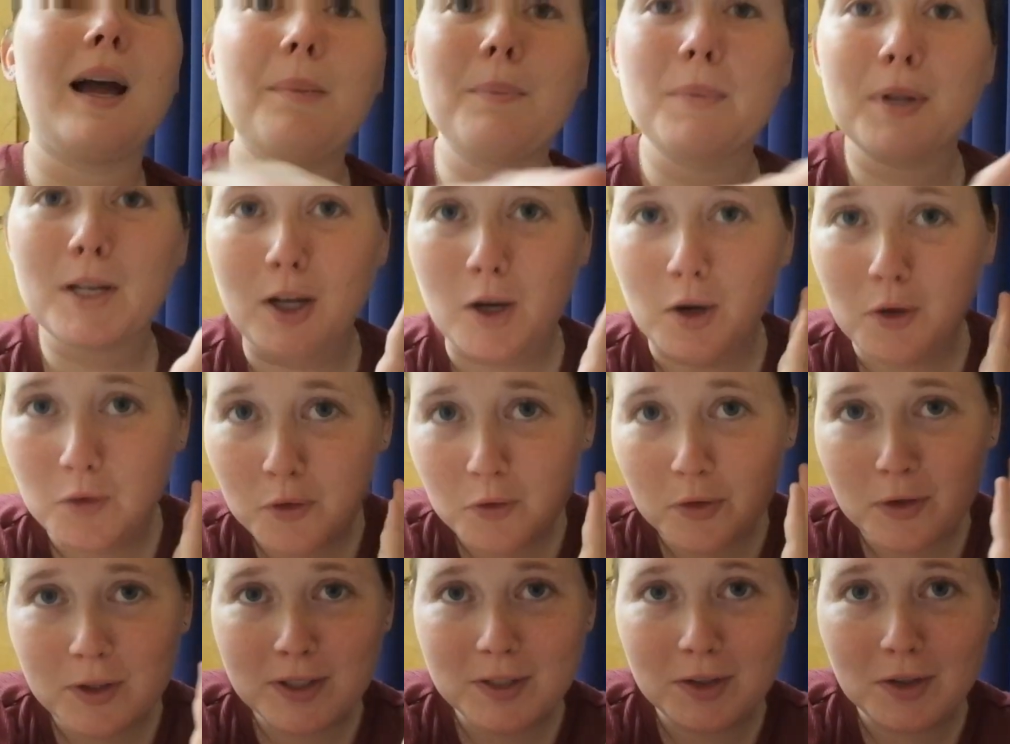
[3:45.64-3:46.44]
I'm gonna go
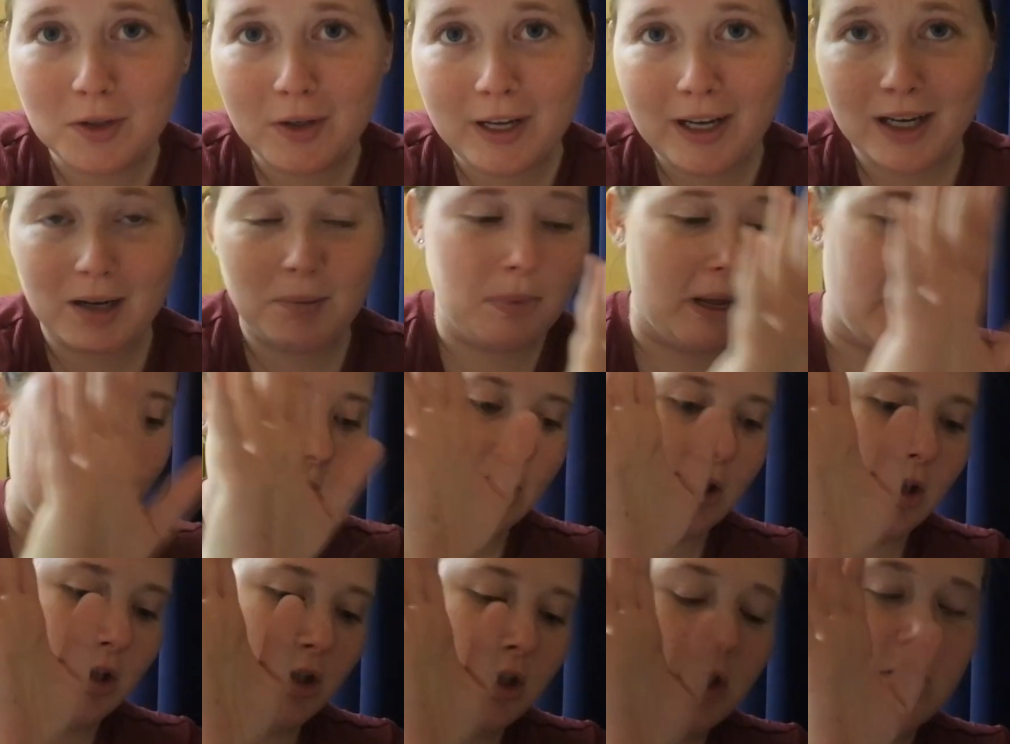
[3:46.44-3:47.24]
through this little care
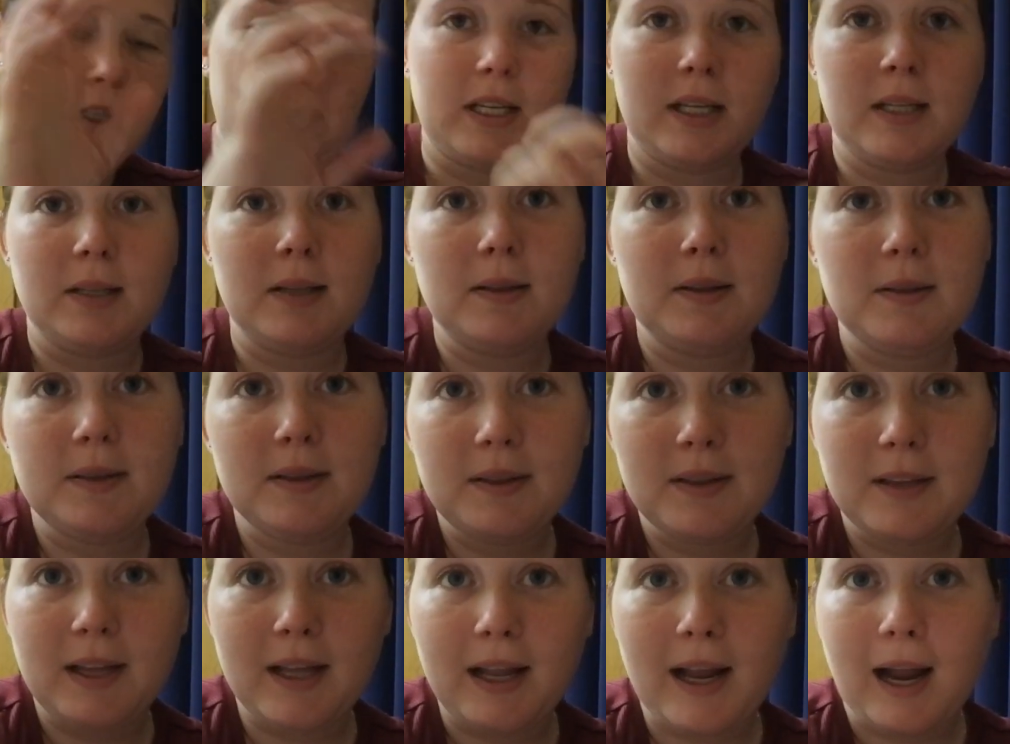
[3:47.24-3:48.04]
package that
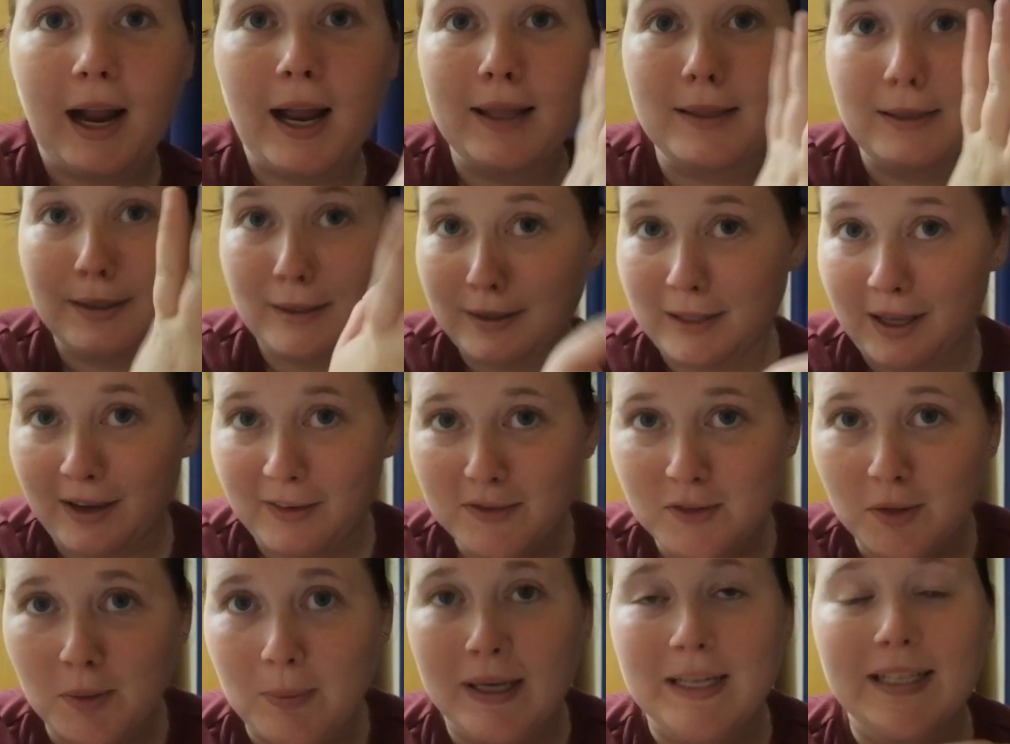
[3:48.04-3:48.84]
they kindly
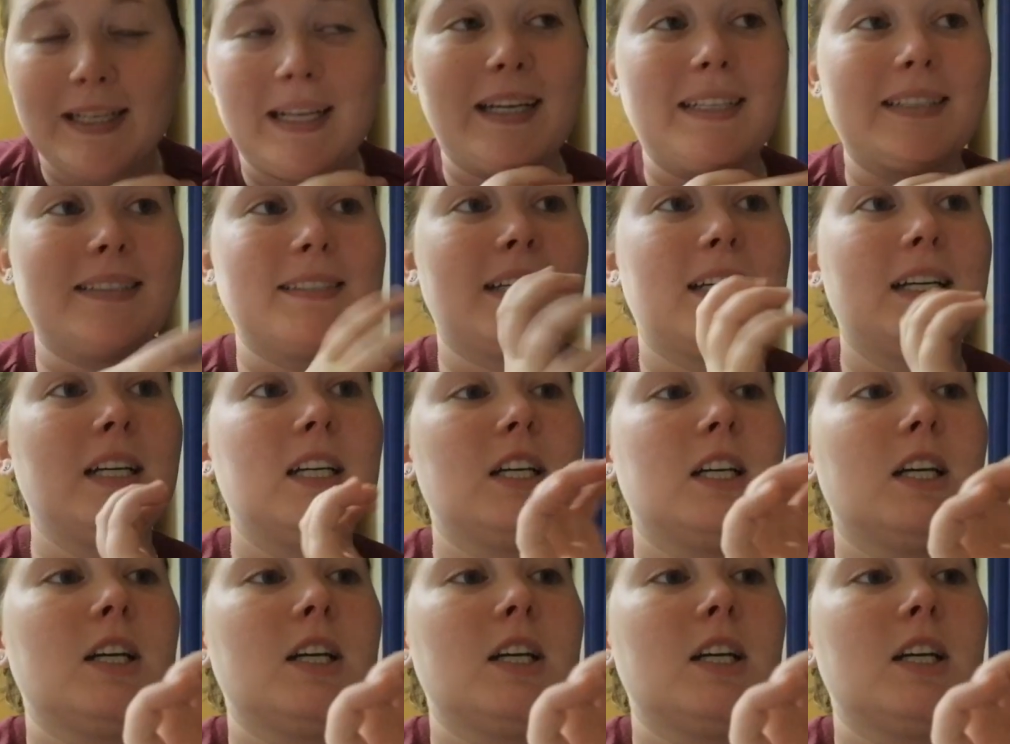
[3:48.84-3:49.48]
left on my desk.